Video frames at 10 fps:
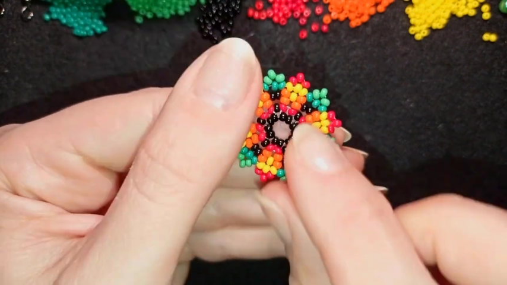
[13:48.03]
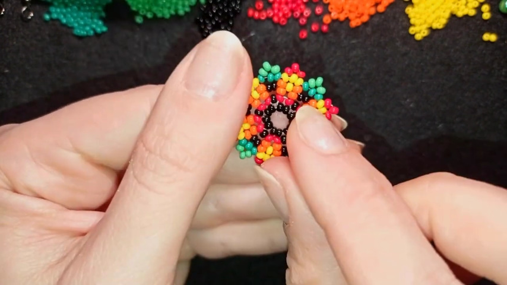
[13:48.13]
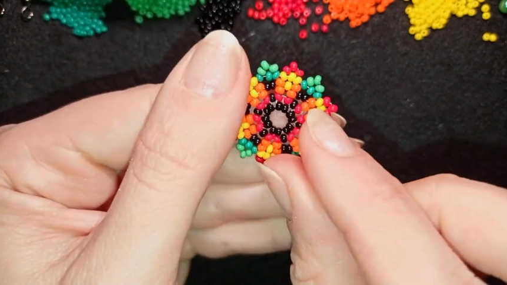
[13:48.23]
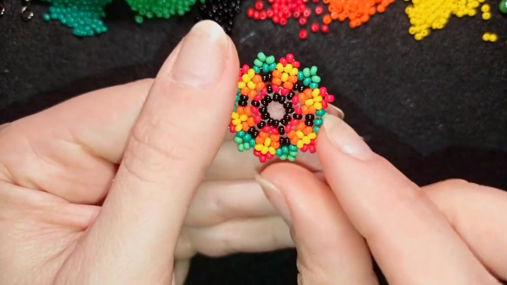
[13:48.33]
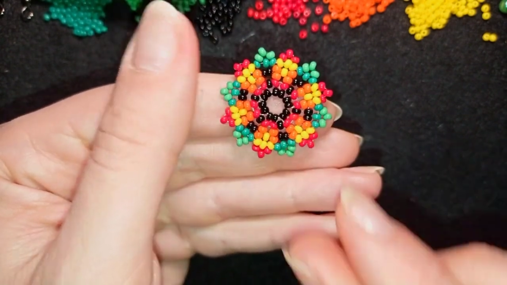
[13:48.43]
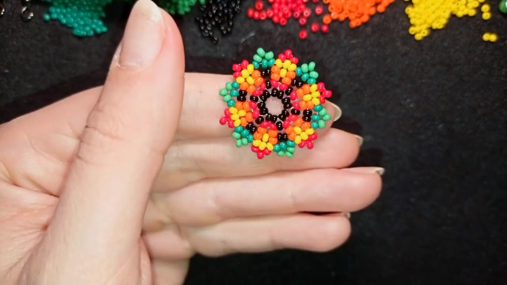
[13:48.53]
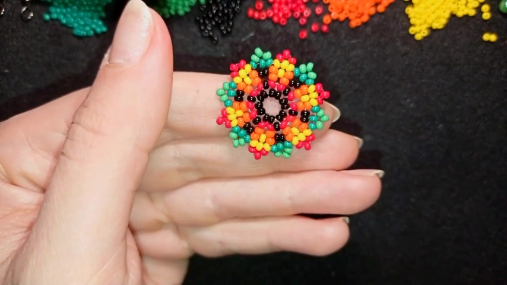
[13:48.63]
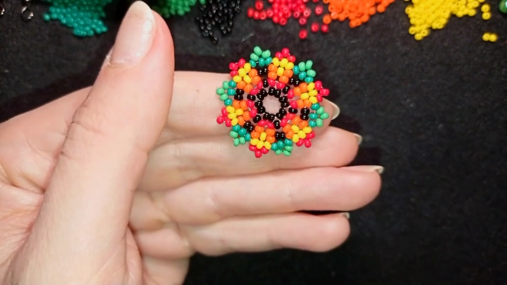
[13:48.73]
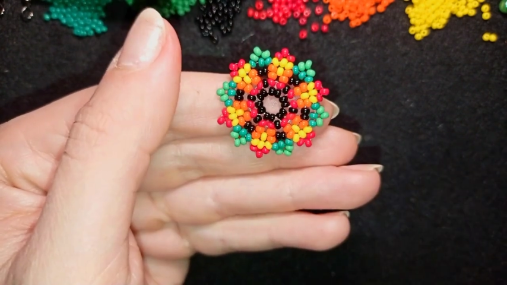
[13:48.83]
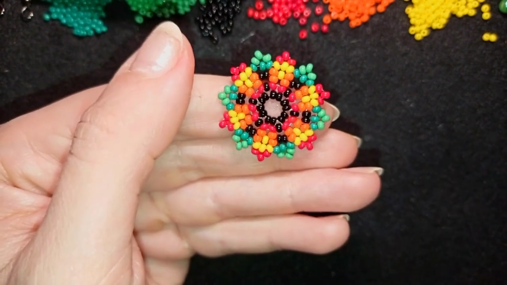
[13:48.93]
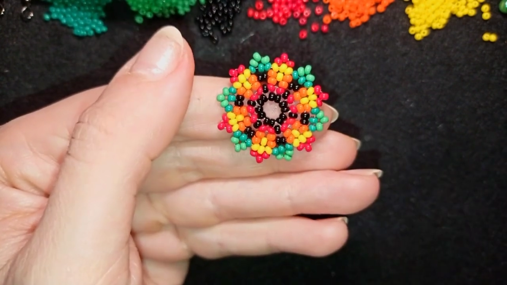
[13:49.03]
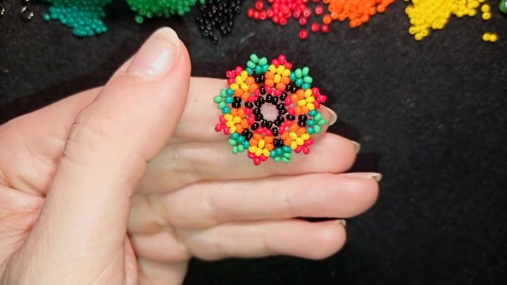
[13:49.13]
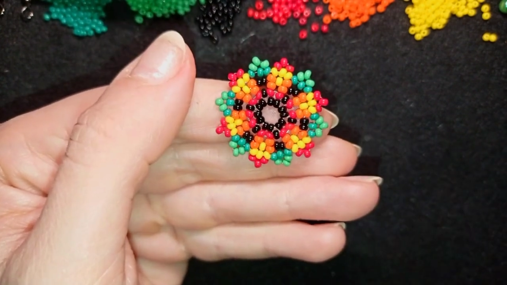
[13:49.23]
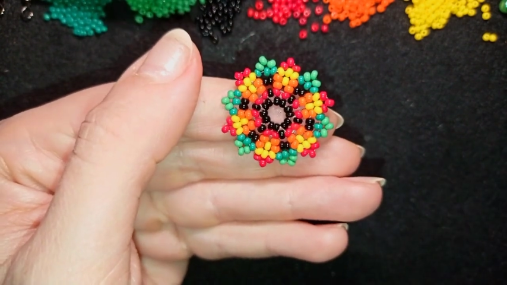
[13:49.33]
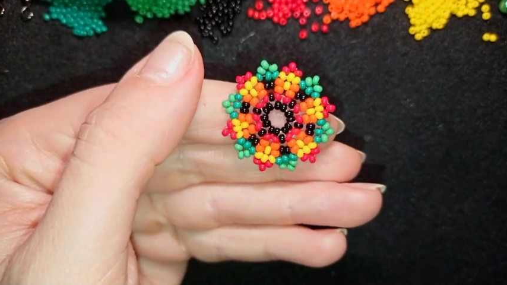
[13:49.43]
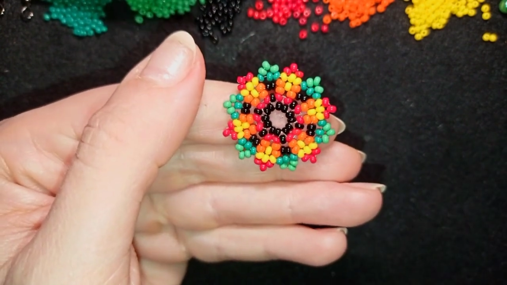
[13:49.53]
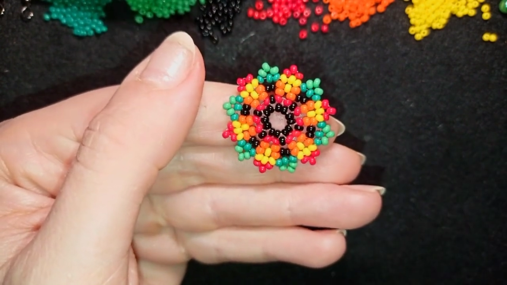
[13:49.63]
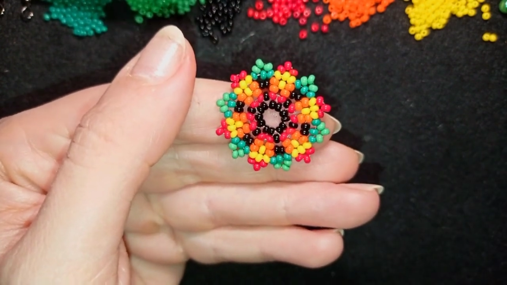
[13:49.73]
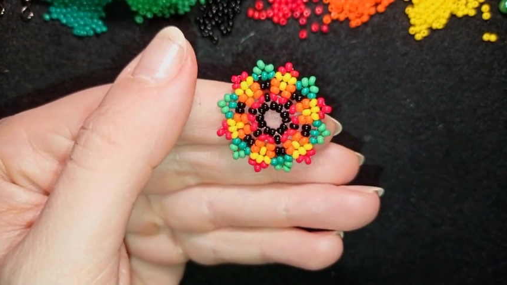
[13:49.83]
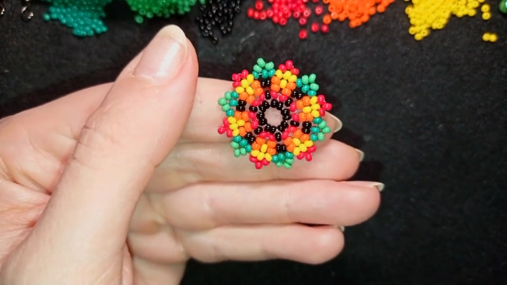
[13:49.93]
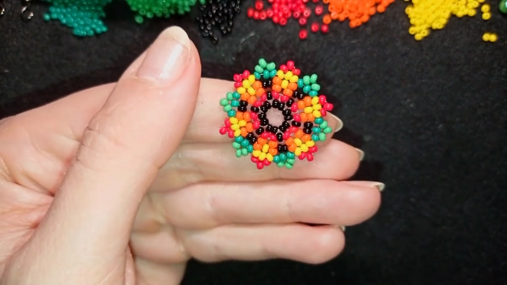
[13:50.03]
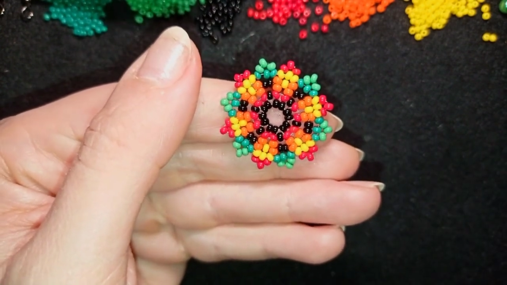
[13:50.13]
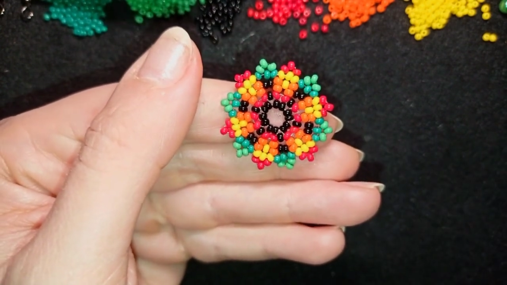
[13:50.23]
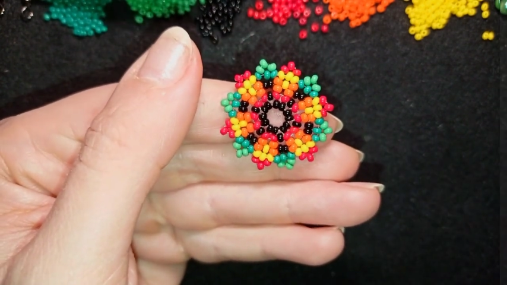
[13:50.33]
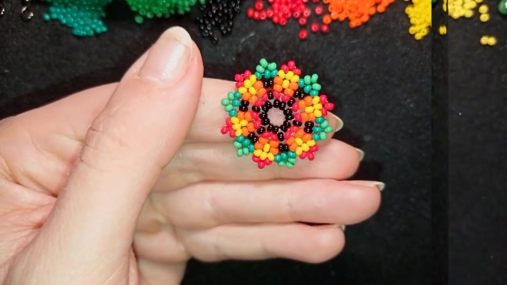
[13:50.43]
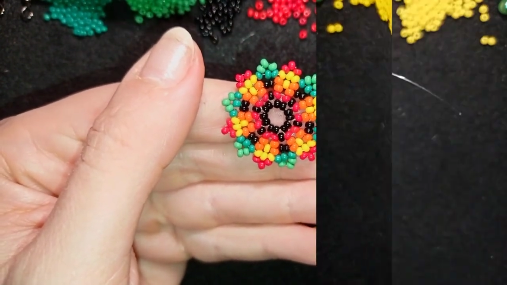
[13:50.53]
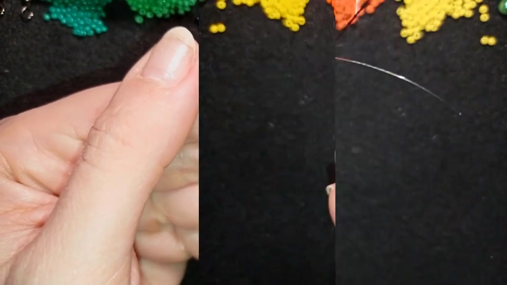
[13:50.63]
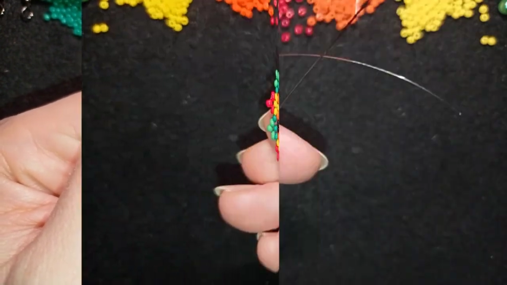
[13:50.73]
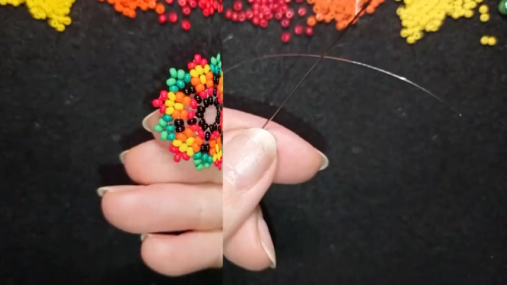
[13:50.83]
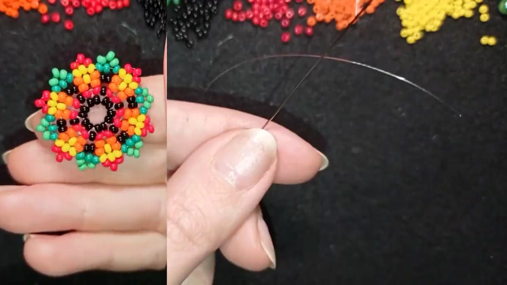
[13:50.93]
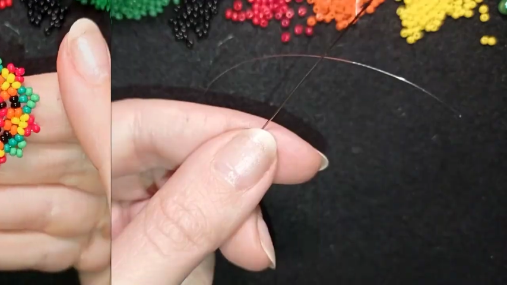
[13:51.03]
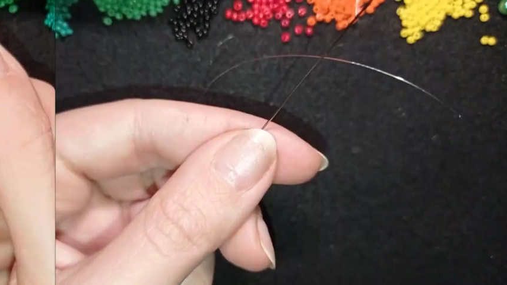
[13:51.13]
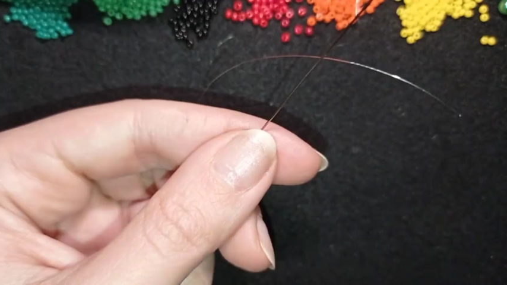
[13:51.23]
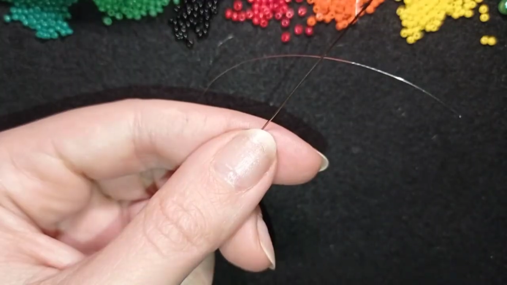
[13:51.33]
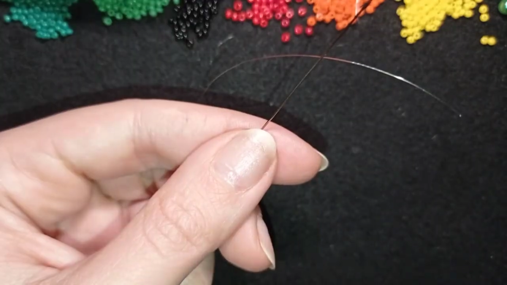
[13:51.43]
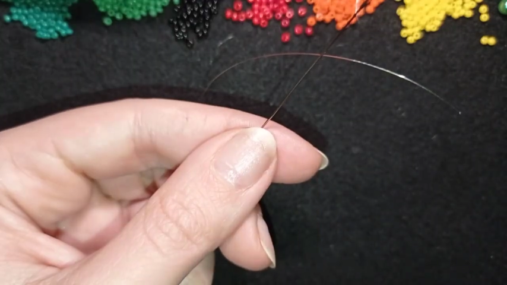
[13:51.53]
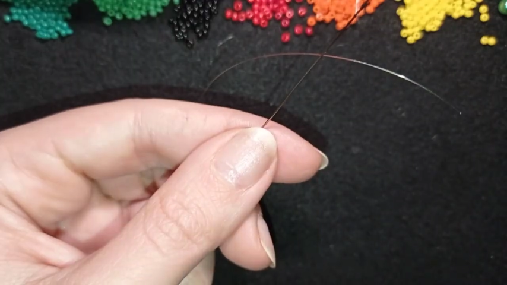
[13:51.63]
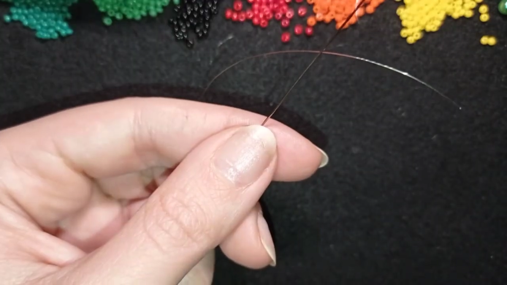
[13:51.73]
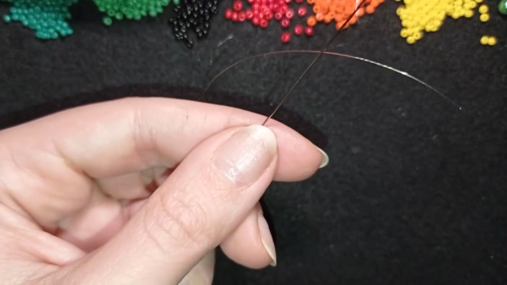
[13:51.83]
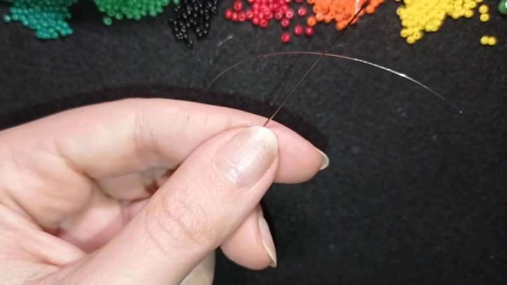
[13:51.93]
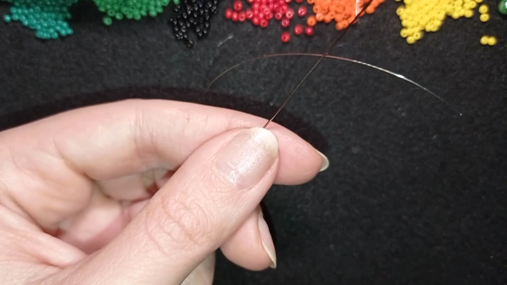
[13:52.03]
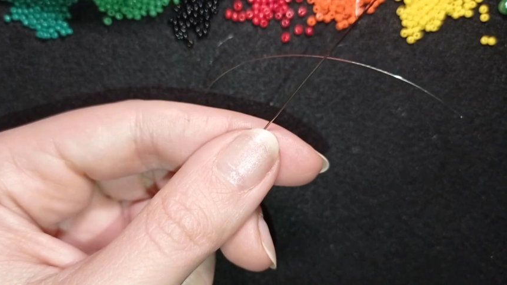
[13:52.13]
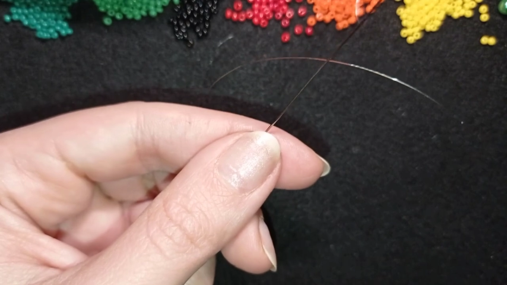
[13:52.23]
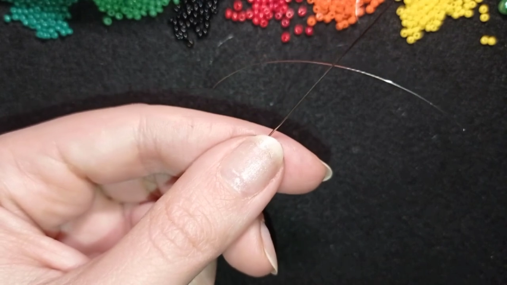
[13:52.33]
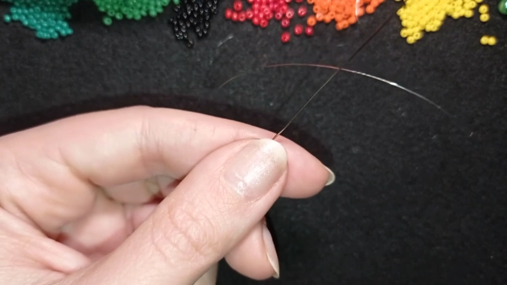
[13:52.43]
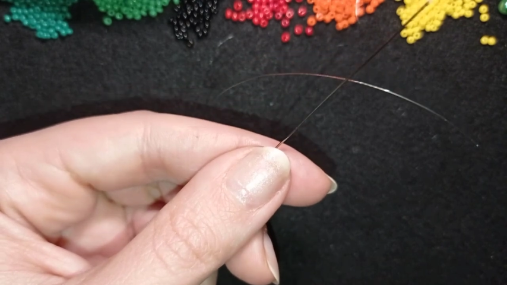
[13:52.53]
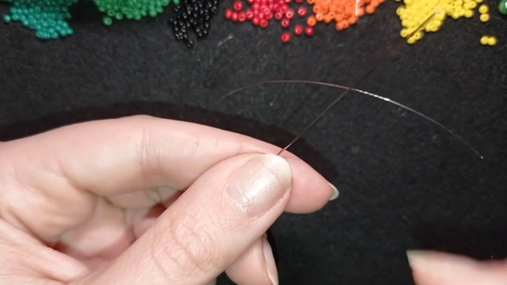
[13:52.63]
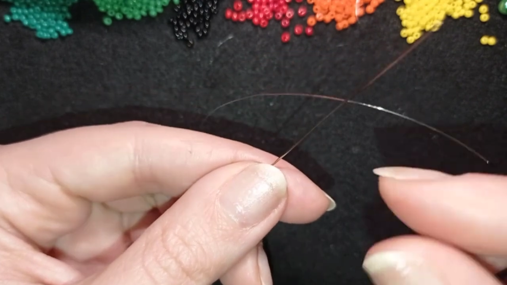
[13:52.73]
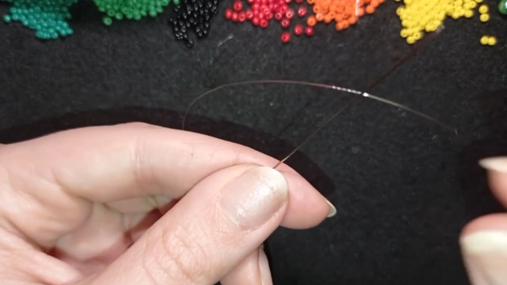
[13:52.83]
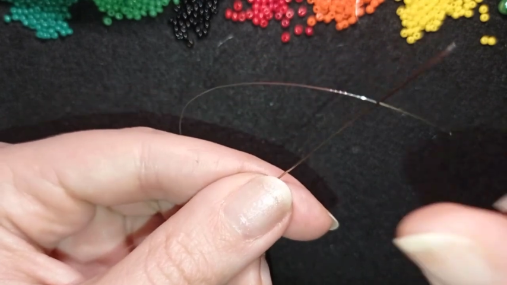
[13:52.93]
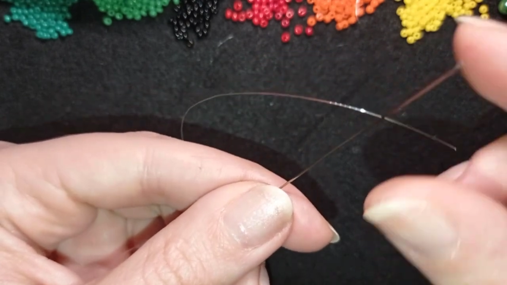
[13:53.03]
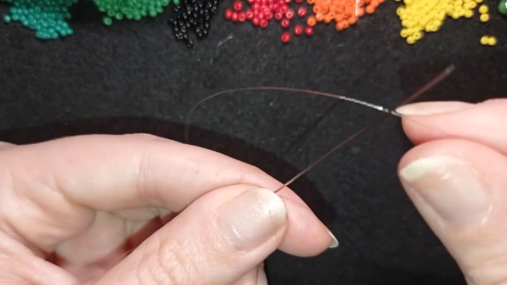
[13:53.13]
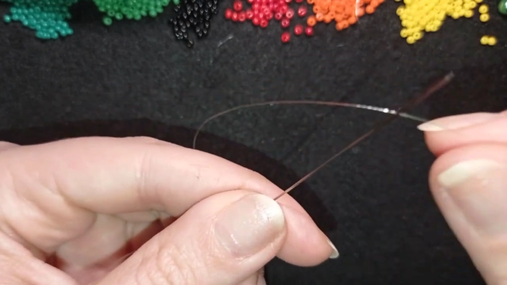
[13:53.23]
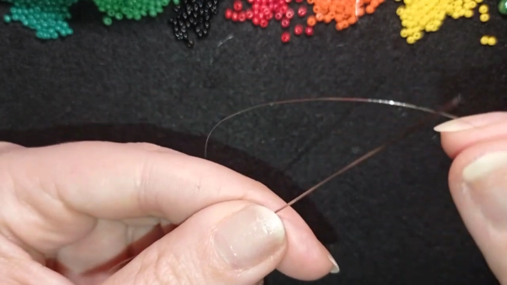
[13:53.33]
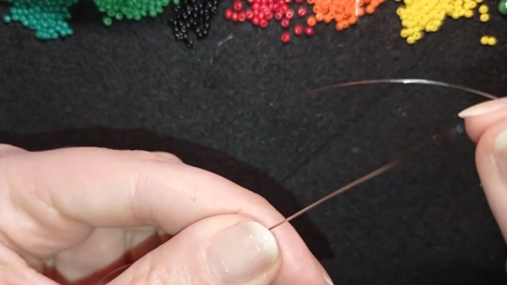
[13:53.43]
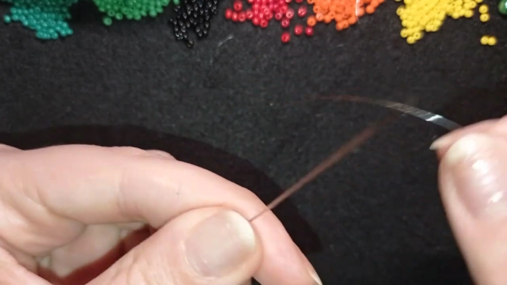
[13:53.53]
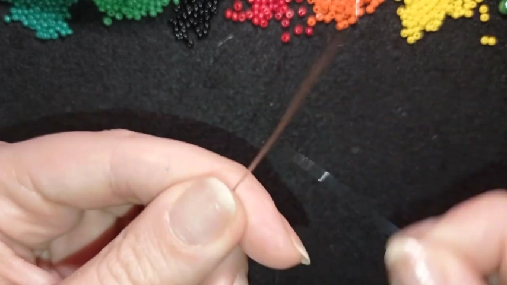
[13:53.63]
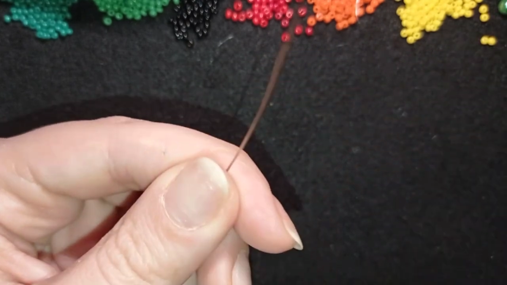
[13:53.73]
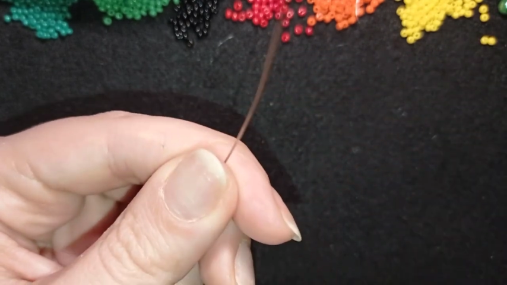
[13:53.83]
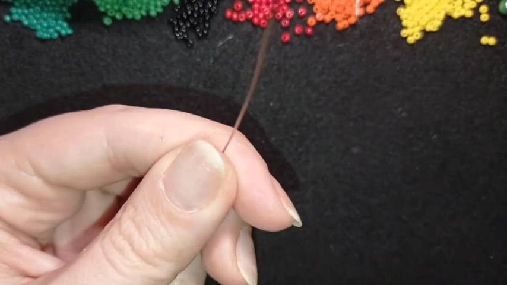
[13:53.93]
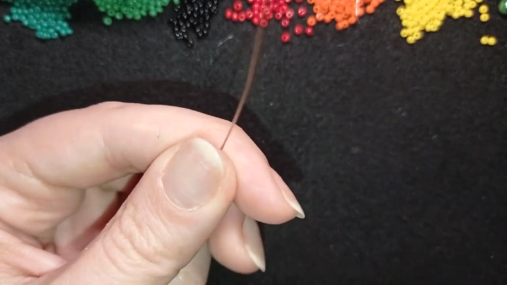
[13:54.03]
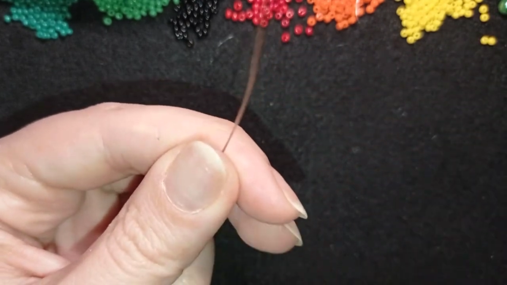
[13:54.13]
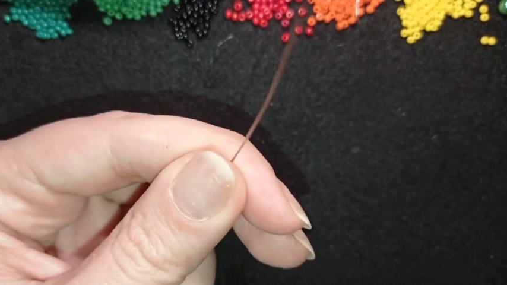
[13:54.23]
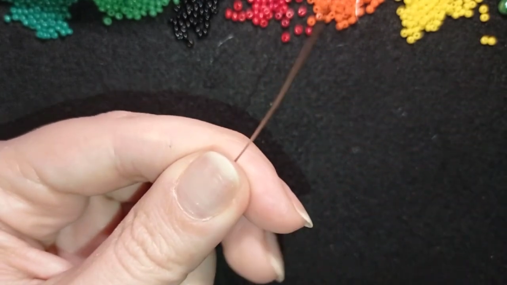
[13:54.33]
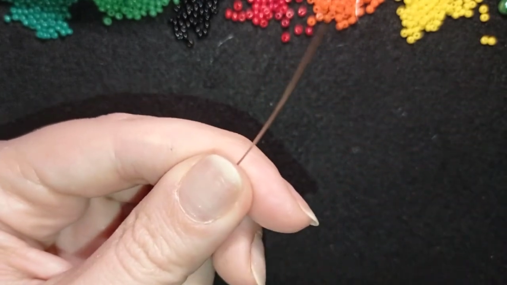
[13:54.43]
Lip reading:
(no speaker visible)